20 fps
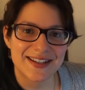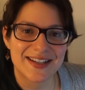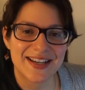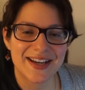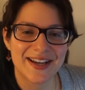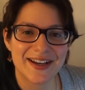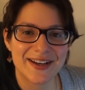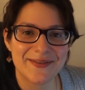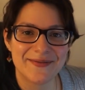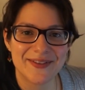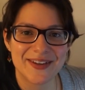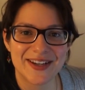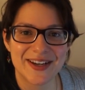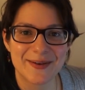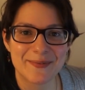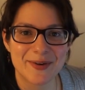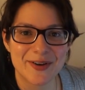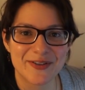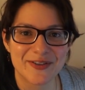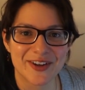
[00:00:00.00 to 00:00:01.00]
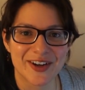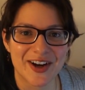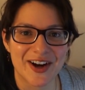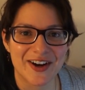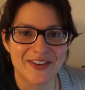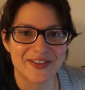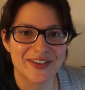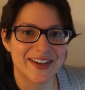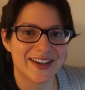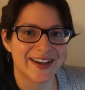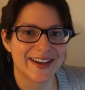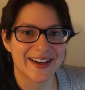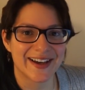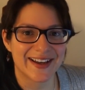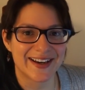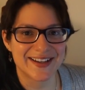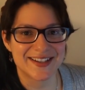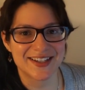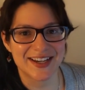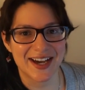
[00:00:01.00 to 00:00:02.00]
to meet up over coffee and
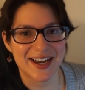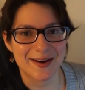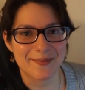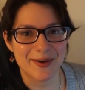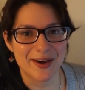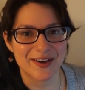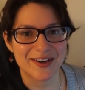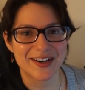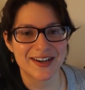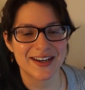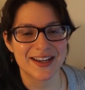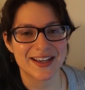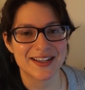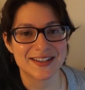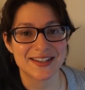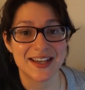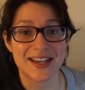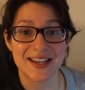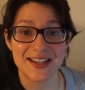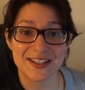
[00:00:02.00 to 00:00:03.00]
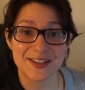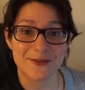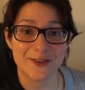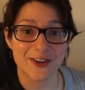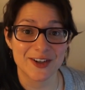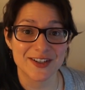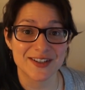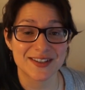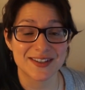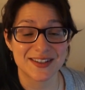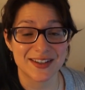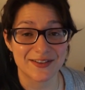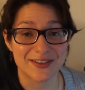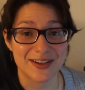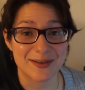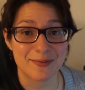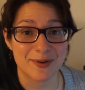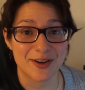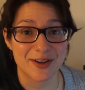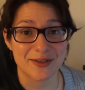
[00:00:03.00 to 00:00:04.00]
kind of chat about it. It's his first
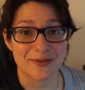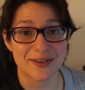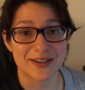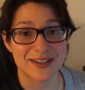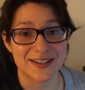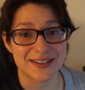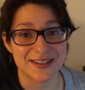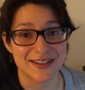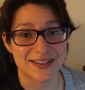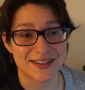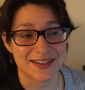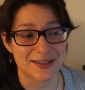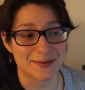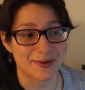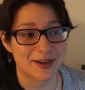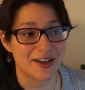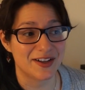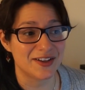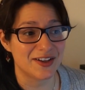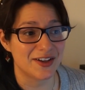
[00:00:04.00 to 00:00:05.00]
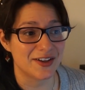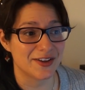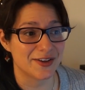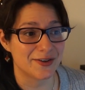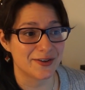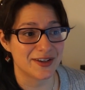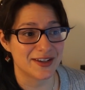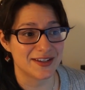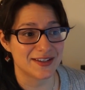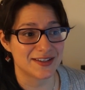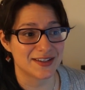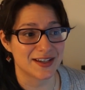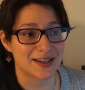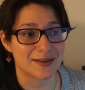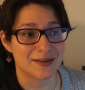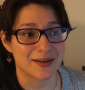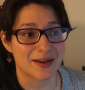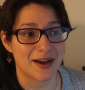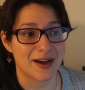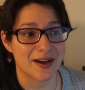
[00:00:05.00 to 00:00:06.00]
70.3 distance as well, although he's
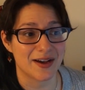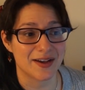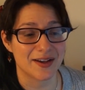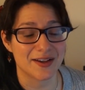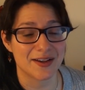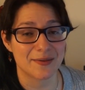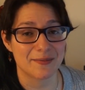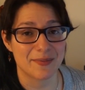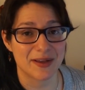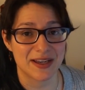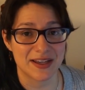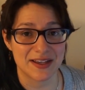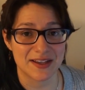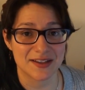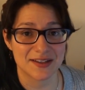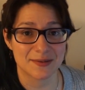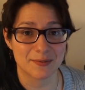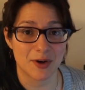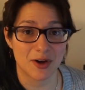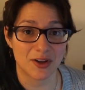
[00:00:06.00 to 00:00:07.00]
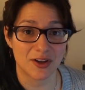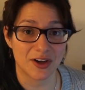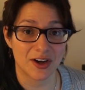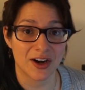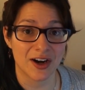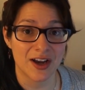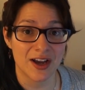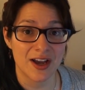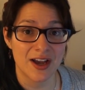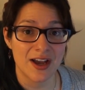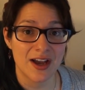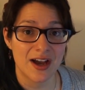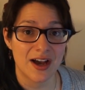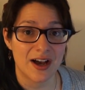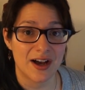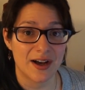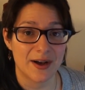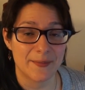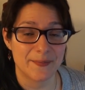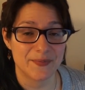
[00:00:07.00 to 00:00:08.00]
done uh, many smaller
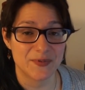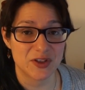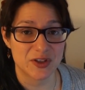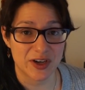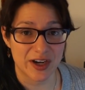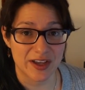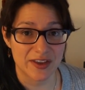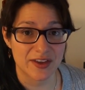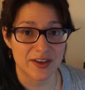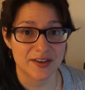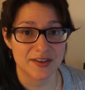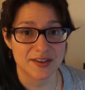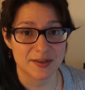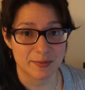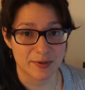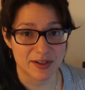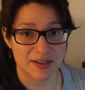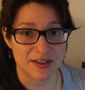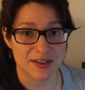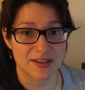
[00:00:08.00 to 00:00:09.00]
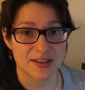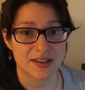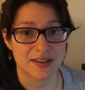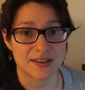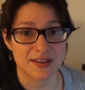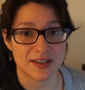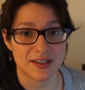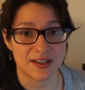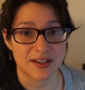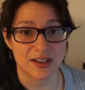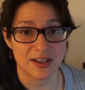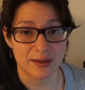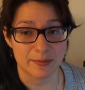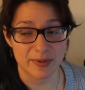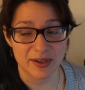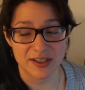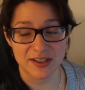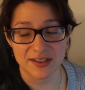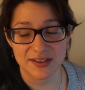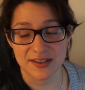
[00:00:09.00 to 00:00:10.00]
um, triathlons, sprint distance, and
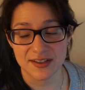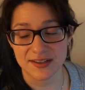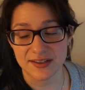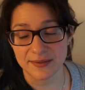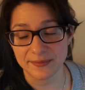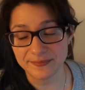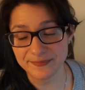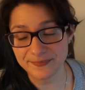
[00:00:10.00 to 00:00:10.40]
Olympic distance.